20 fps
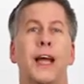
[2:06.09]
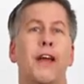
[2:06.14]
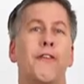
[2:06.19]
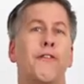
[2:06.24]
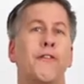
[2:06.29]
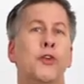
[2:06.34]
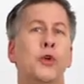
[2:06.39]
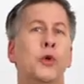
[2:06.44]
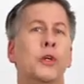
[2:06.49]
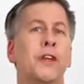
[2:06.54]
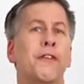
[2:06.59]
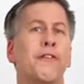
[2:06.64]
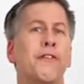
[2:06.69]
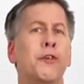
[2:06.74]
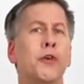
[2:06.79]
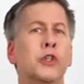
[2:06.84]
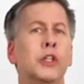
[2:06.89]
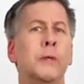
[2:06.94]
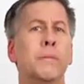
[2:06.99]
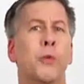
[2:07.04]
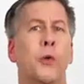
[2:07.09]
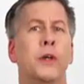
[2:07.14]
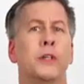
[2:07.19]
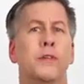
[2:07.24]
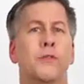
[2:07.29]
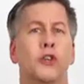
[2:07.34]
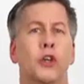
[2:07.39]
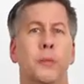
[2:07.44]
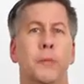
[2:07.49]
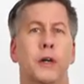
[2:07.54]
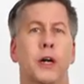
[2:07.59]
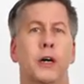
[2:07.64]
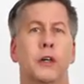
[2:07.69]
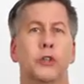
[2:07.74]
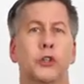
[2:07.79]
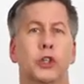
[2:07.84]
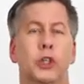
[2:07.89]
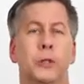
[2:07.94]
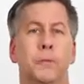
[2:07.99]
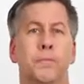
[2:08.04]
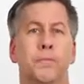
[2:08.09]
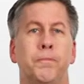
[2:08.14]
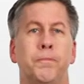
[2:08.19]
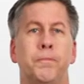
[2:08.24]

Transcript: a few confusing points of terminology.